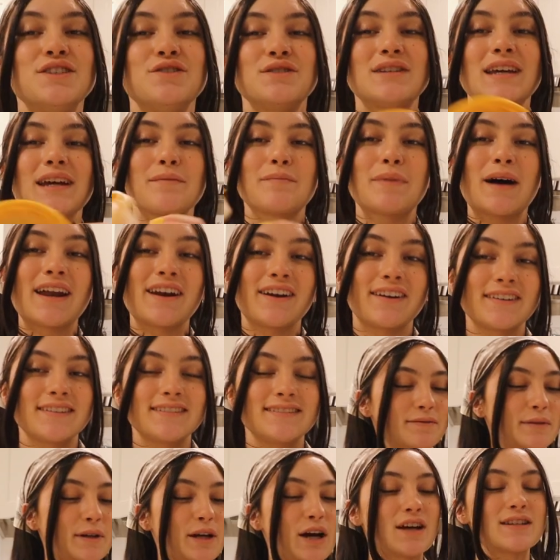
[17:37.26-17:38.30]
you take butter.
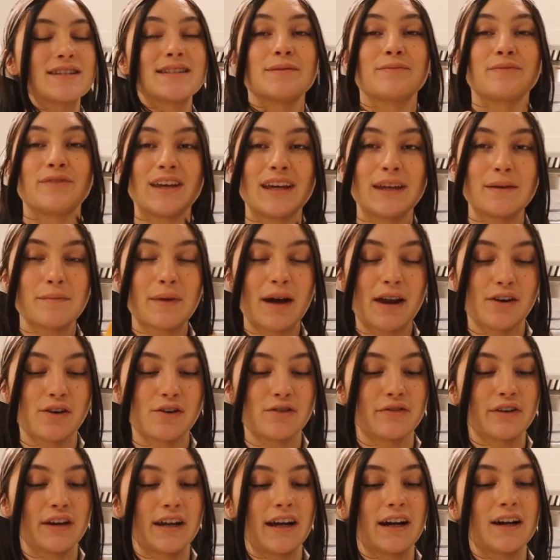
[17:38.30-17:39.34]
We got some vegan butter
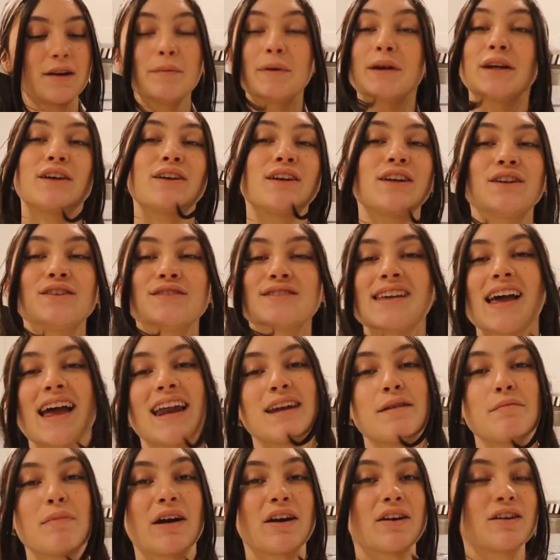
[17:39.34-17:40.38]
over here, but you can use
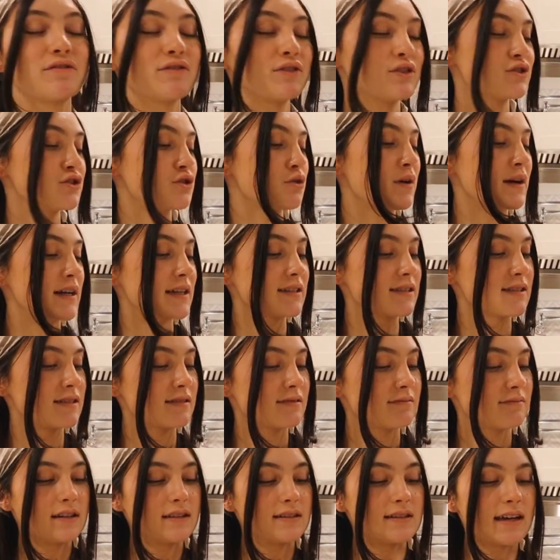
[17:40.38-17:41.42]
any butter of your
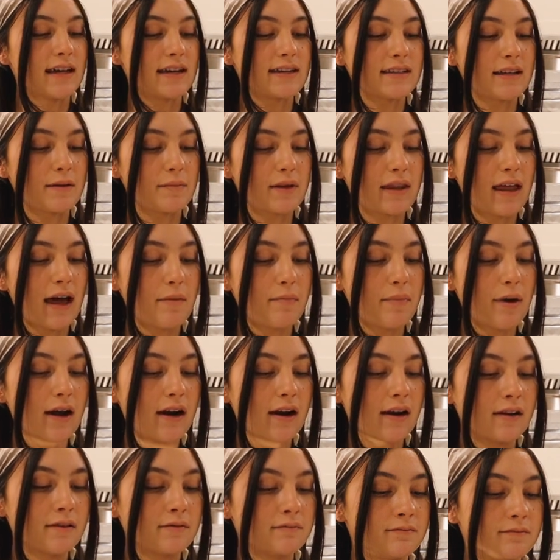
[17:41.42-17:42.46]
choice. Take some of that
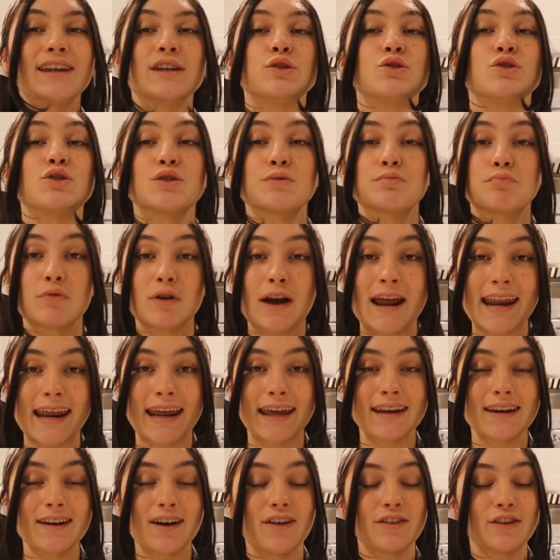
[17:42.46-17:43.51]
butter and you spread
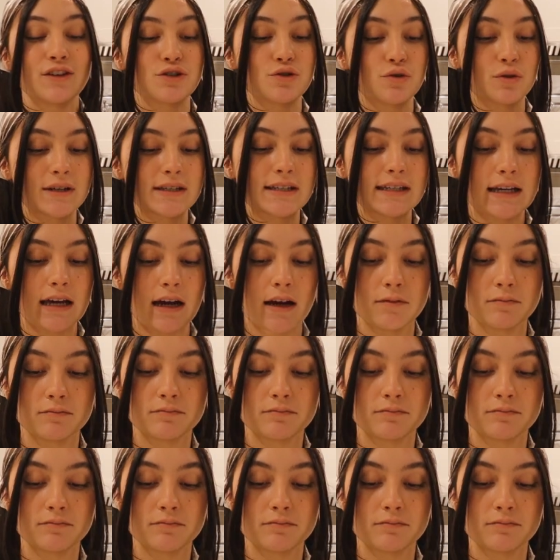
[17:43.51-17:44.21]
it on the tortilla,